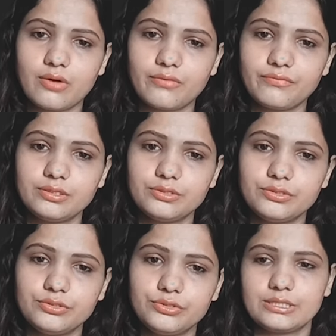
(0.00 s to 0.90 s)

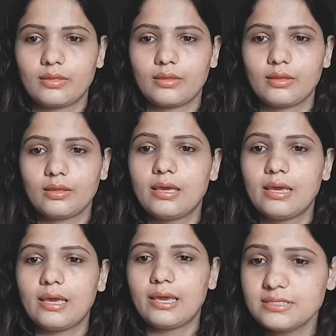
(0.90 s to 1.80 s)
nutrition. If we
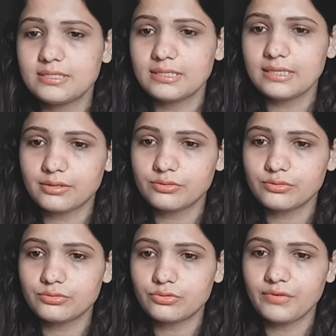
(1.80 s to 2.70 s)
see
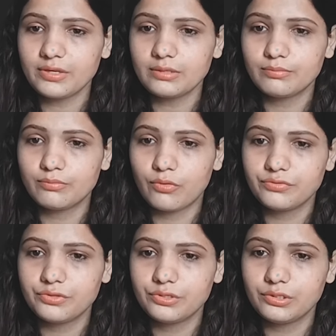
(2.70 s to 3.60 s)
heterotrophic mode of
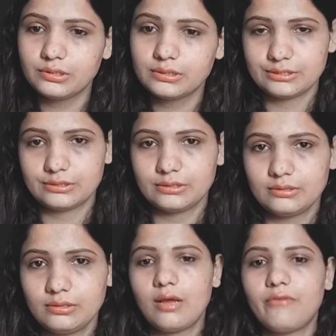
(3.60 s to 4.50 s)
nutrition,
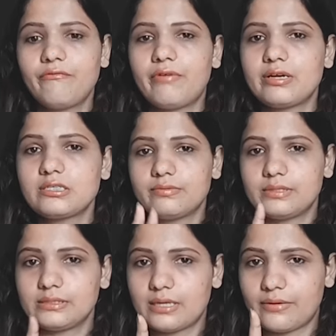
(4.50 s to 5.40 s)
first we will
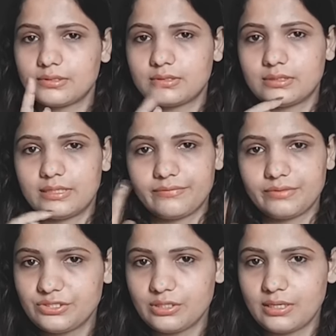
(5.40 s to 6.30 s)
cover the
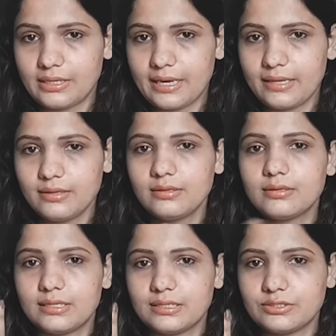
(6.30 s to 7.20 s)
definition again,
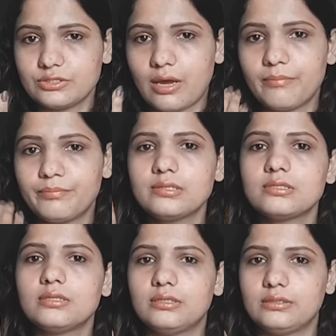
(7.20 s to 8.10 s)
then examples,
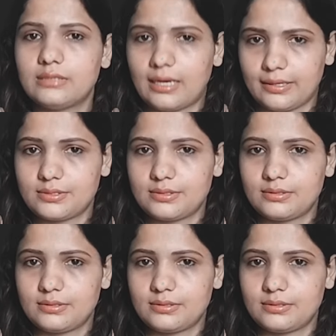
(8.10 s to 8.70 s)
then types.